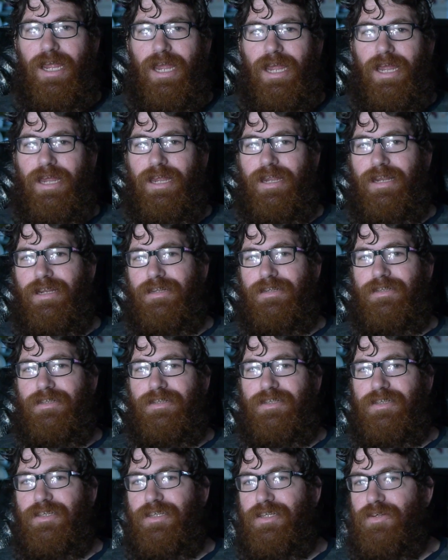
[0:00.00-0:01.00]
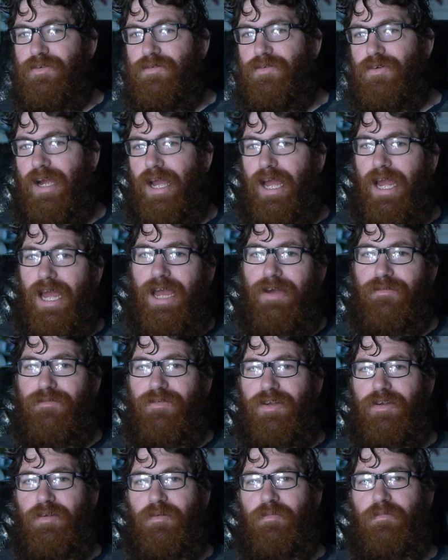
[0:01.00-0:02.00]
and you
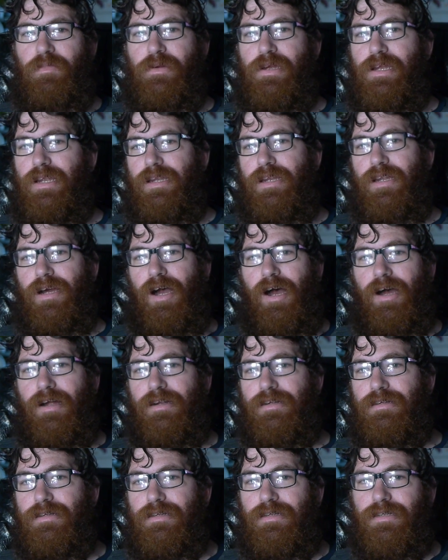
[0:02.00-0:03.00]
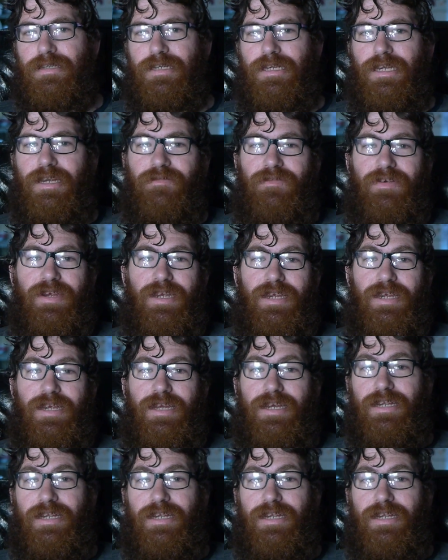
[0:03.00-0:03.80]
haven't been on TV,